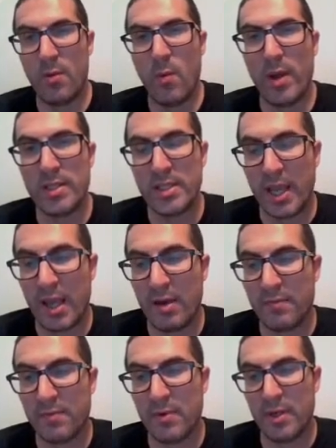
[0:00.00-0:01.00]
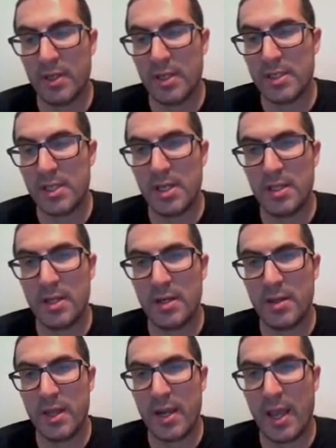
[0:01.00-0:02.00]
and once I have created this cylinder,
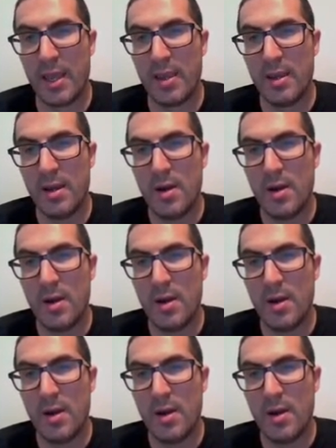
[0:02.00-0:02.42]
then I